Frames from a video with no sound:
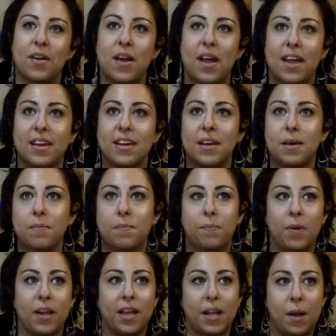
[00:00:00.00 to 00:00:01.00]
I ended up
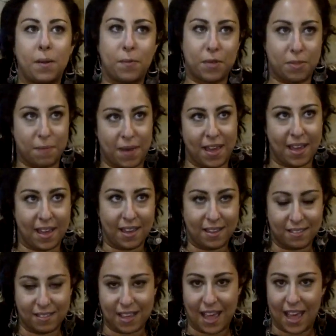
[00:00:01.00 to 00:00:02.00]
breaking up with my
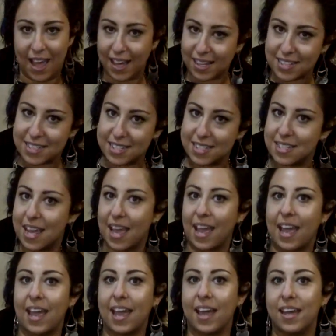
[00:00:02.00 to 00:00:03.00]
ex,
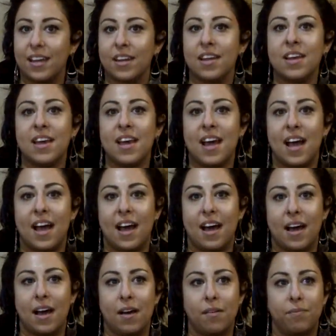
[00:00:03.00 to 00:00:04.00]
and
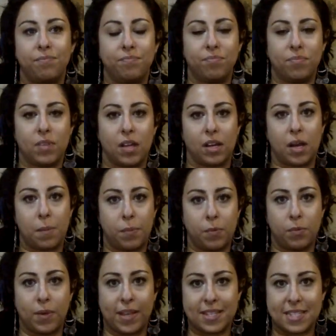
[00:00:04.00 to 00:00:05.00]
a
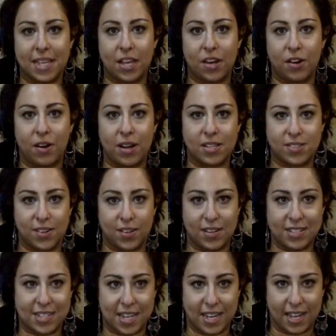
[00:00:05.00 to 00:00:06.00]
couple weeks later, I
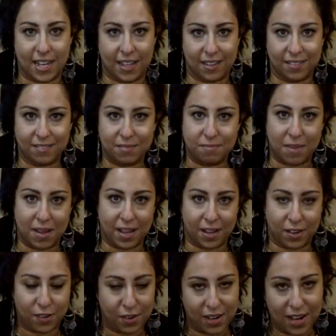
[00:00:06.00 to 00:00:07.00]
started dating
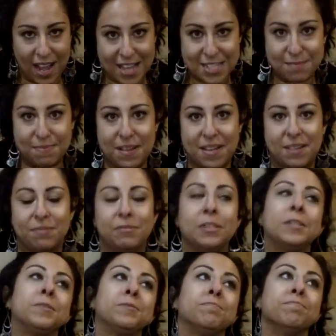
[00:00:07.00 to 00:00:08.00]
my current husband.
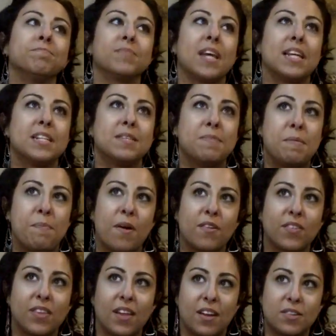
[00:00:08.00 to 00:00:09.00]
And to be
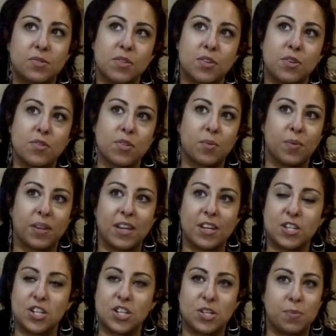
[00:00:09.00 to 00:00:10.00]
perfectly honest with you, the
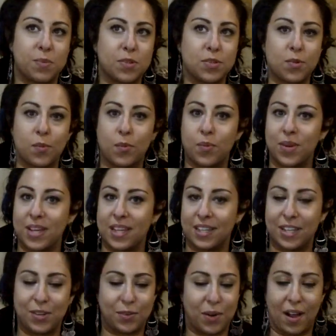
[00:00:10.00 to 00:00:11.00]
relationship was
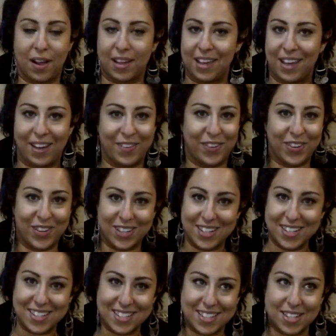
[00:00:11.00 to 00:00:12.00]
really rocky at
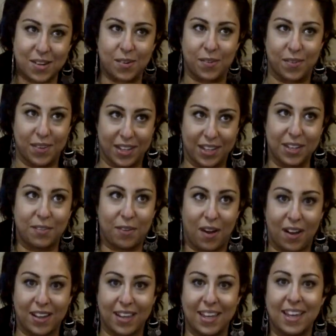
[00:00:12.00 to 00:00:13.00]
first, really
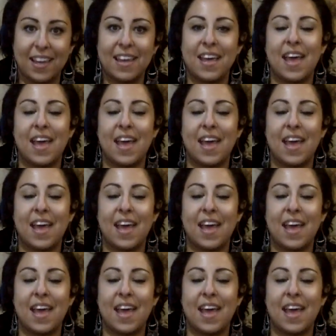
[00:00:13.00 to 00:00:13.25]
rocky.